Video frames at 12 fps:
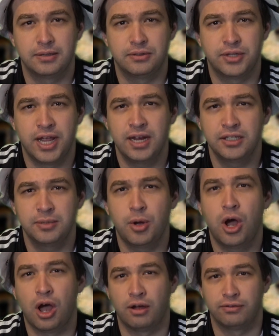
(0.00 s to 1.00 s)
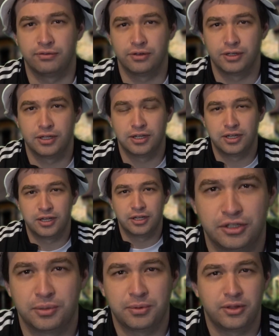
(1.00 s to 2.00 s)
ticks them off,
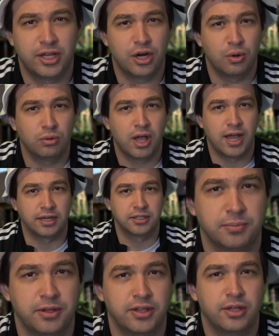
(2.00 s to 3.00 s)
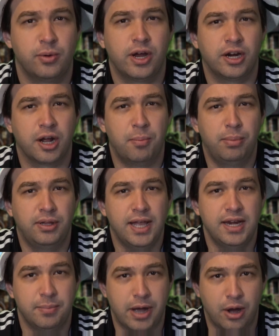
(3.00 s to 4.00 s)
something they don't like, something they want to
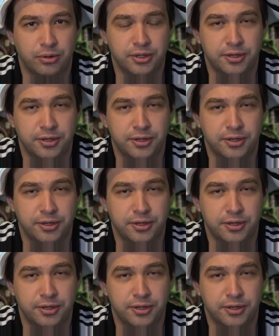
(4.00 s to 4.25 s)
complain about: